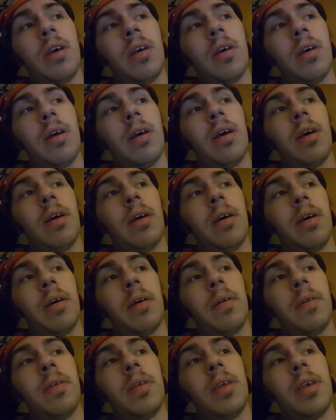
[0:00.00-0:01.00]

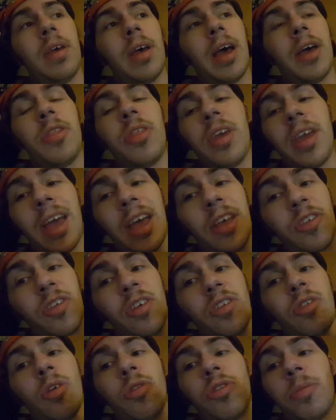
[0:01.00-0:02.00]
Uh, I think
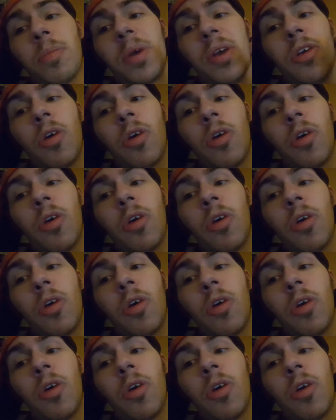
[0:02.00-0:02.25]
SS Ultimate